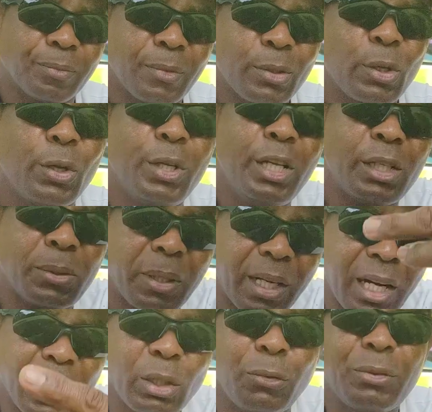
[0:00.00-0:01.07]
So you need to
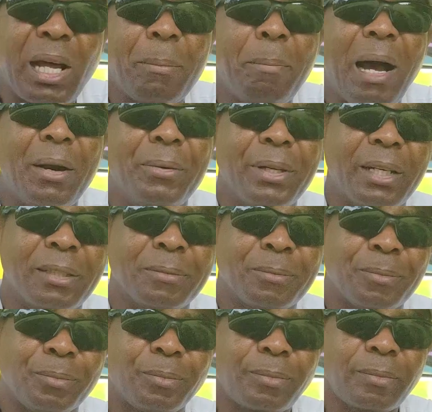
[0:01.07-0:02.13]
cut off that barrier
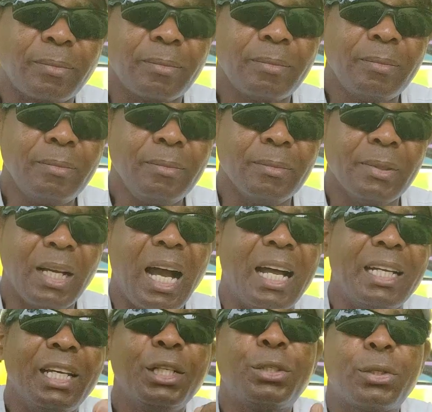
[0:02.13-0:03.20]

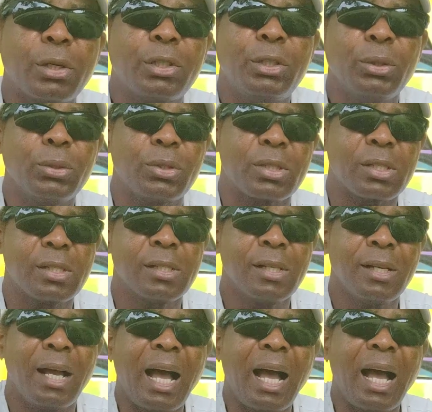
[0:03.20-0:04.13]
and introduce,